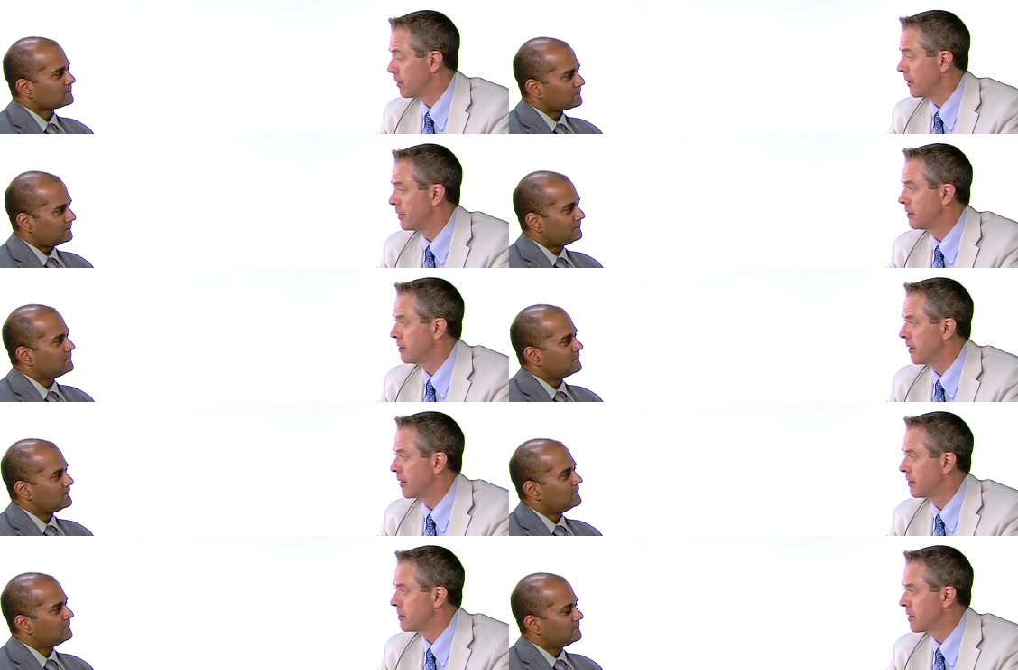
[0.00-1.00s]
Speaker 1: player, and the
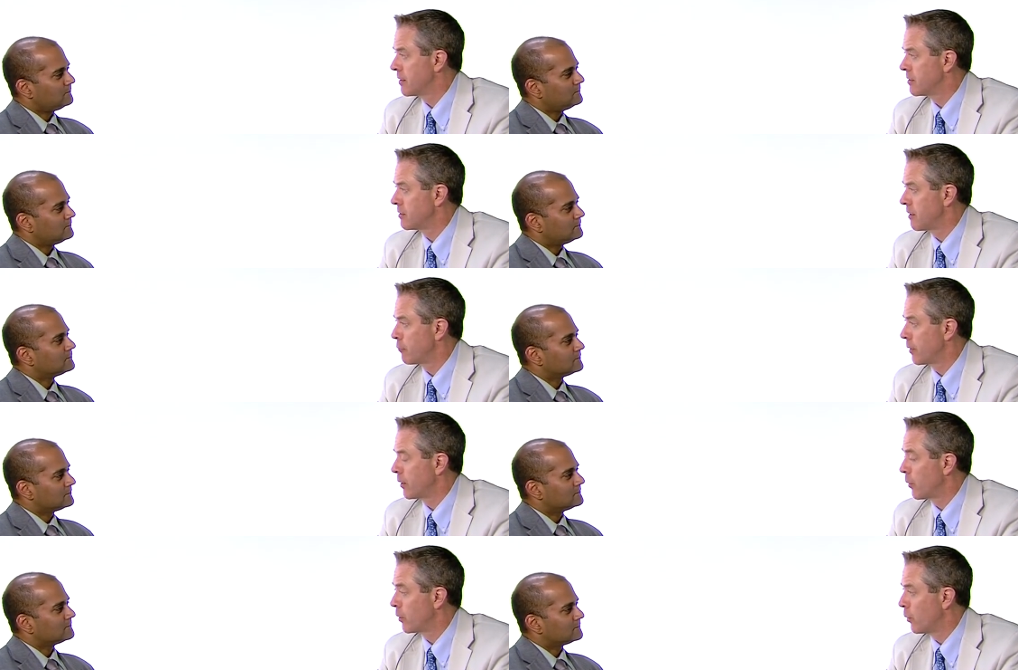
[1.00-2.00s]
United States never
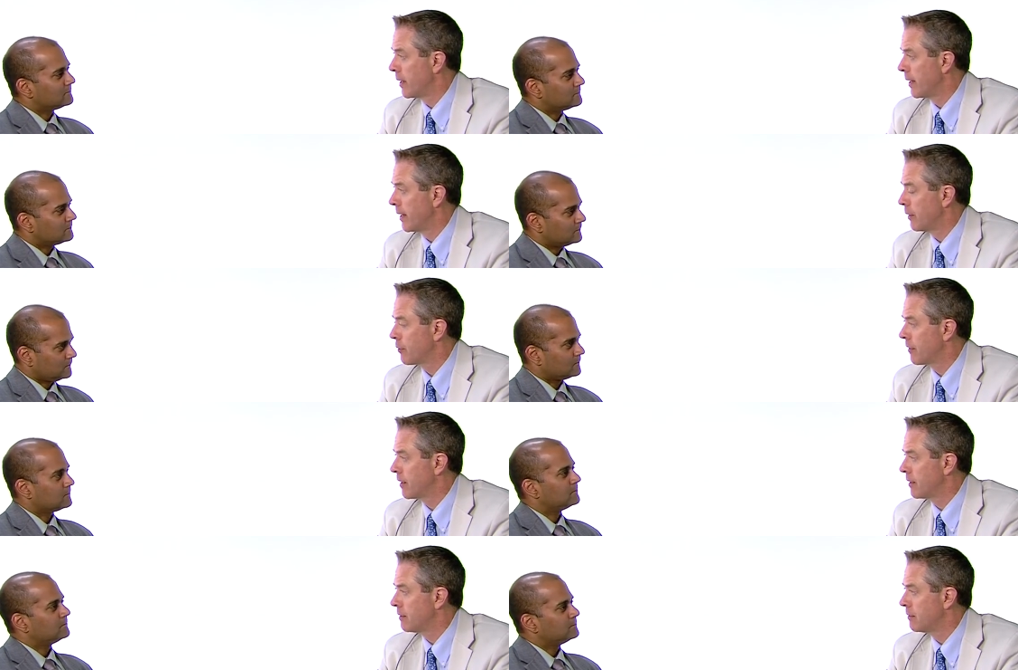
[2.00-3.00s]
really went away. How do
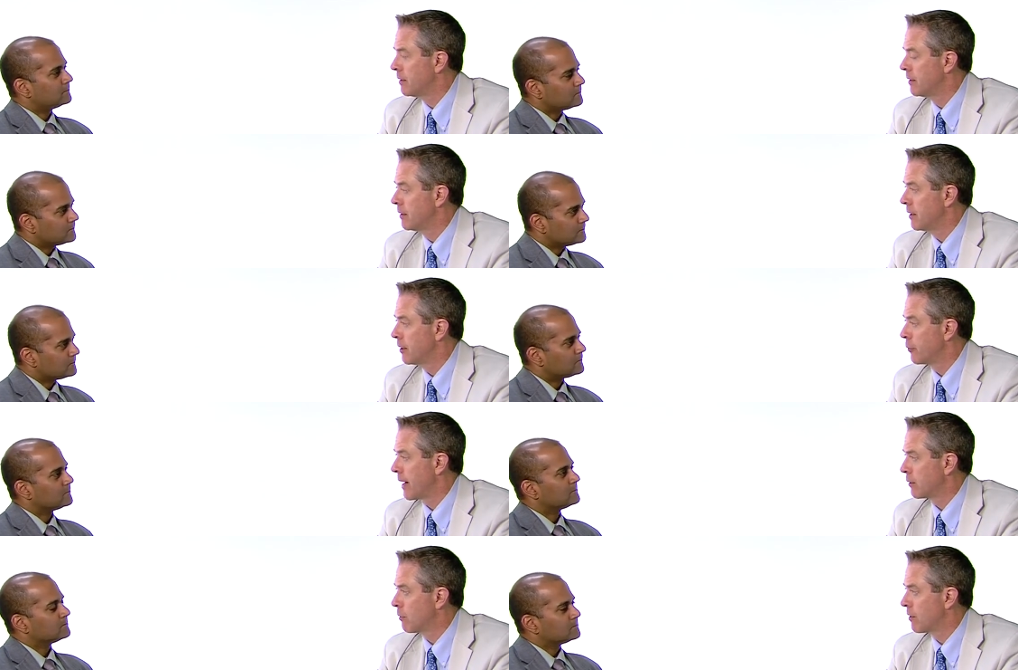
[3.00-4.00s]
they
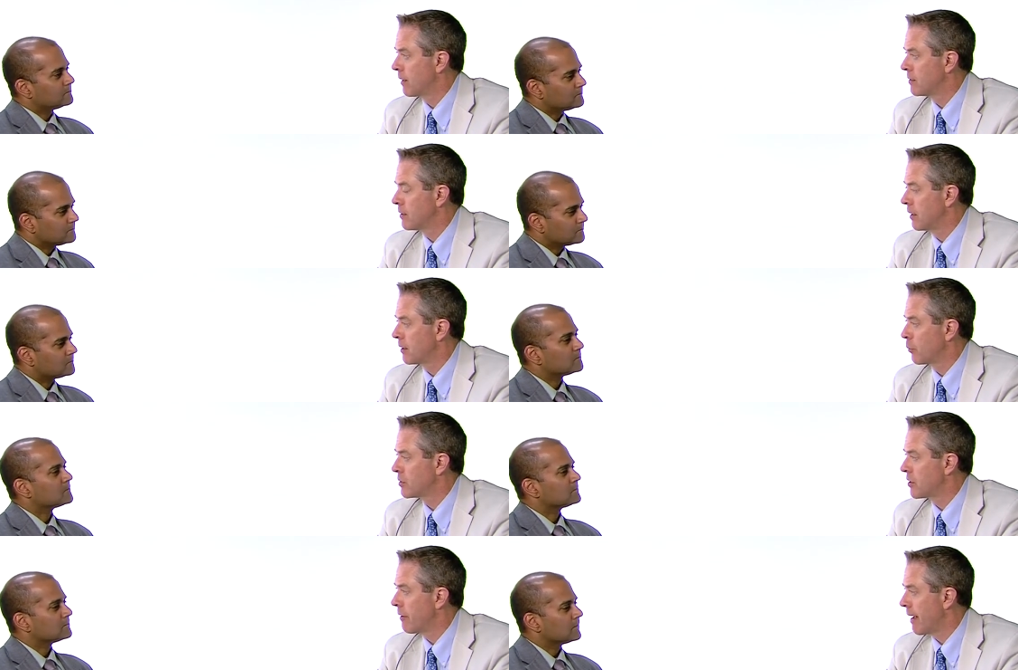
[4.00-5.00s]
interact with ASEAN and
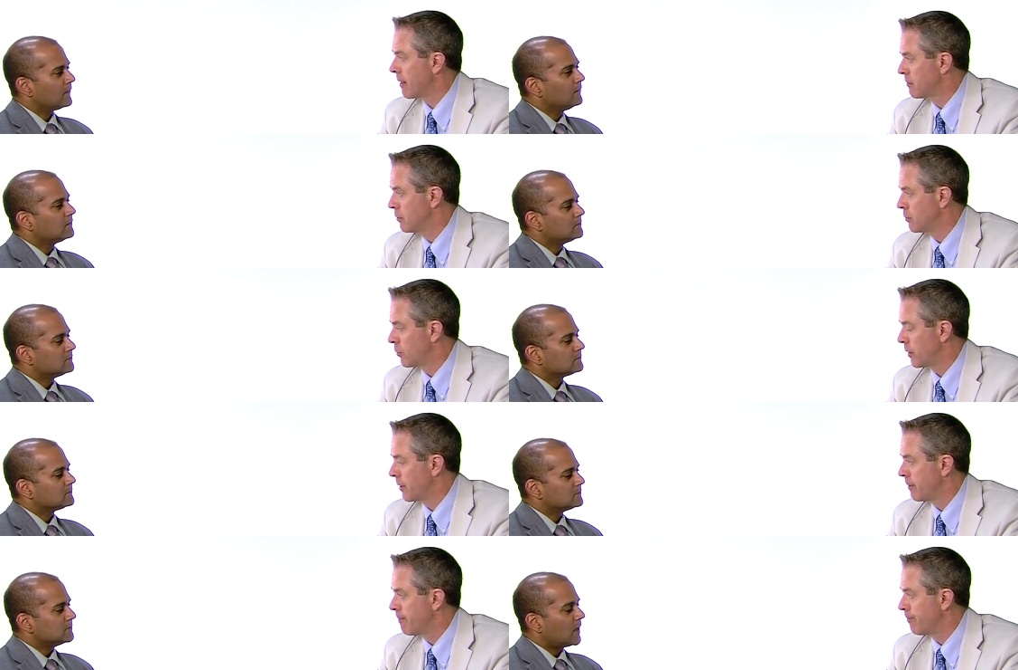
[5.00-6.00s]
what's their attitude toward
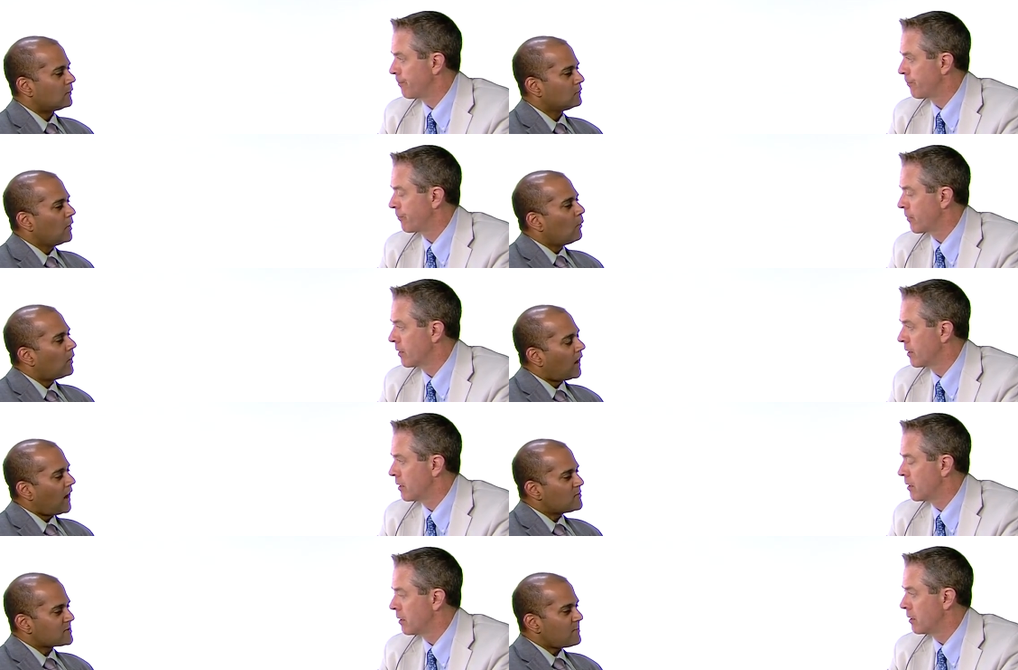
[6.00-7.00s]
it?
Speaker 2: Yeah. Well,
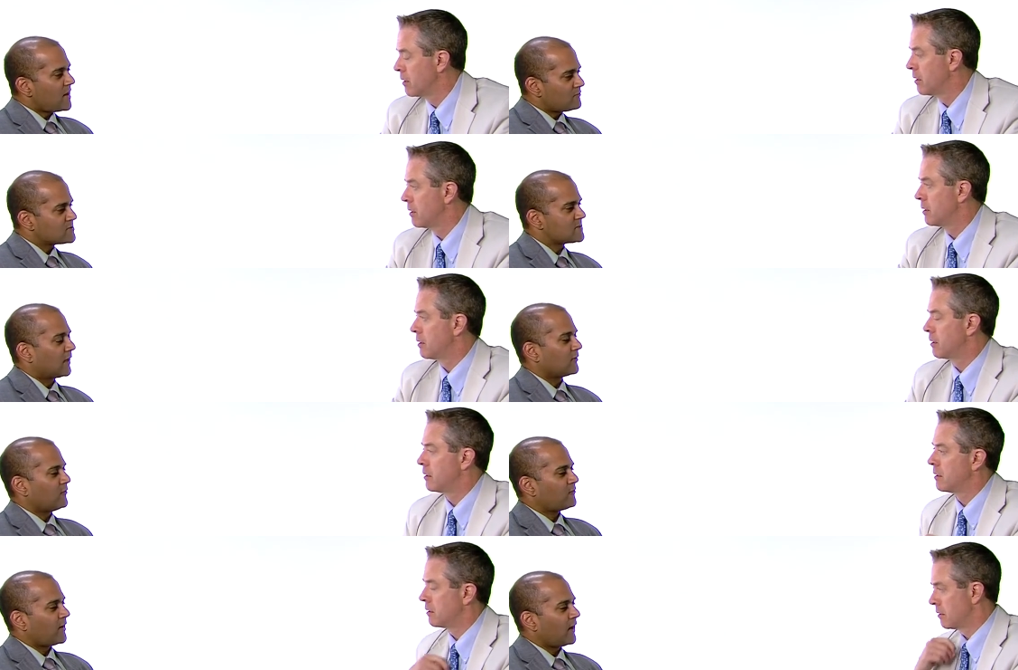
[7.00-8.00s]
I, will step back for a second
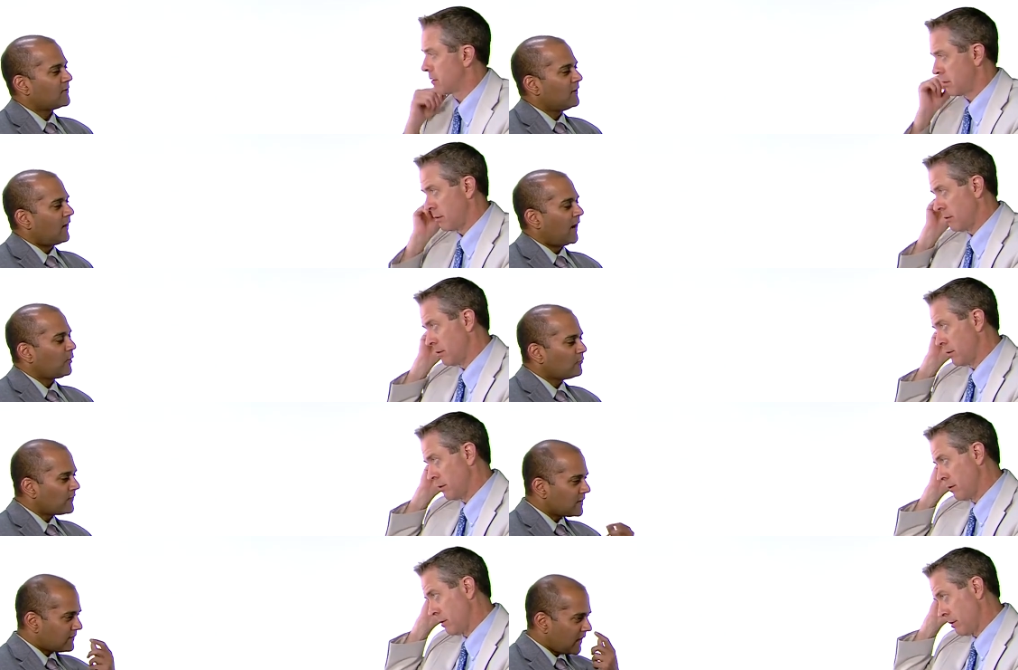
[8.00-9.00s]
and say I, I don't
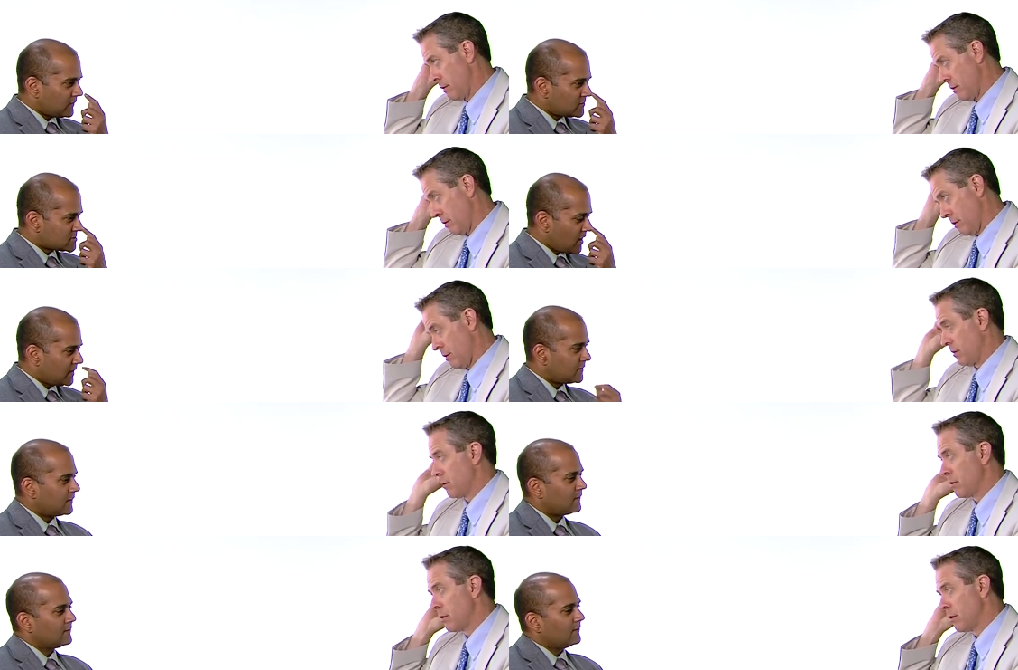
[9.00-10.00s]
think that
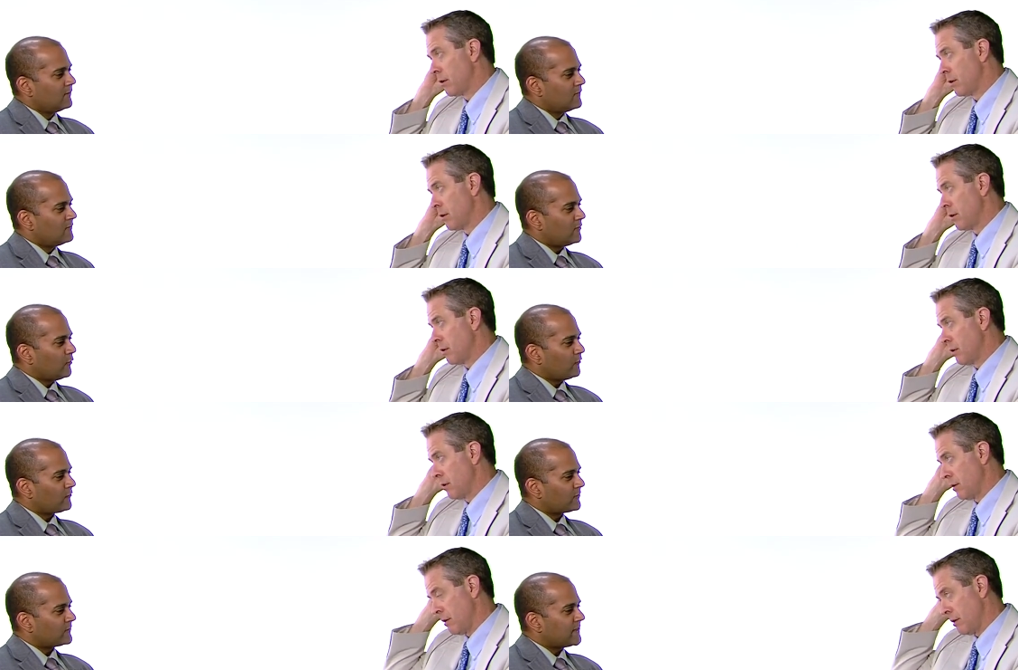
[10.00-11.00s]
China
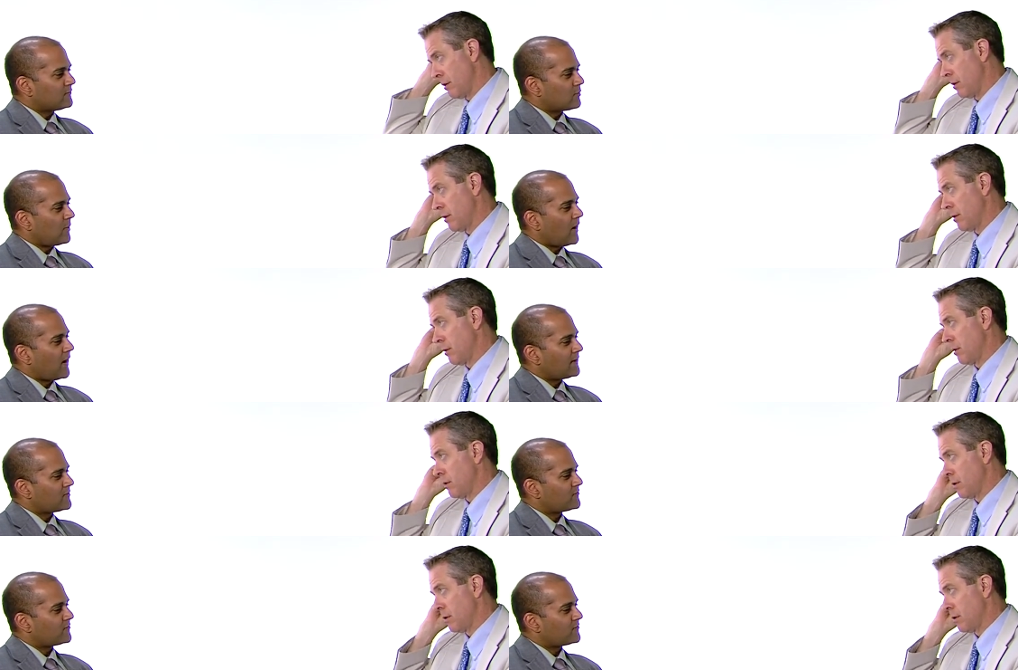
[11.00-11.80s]
feels it's leading from behind